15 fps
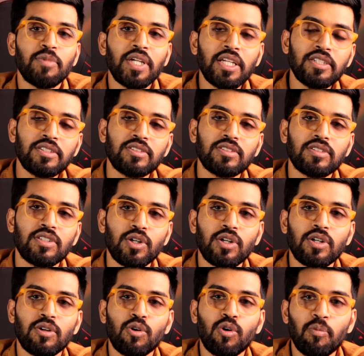means
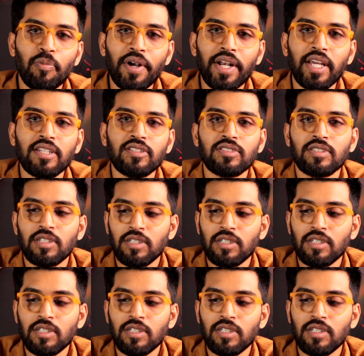the openings,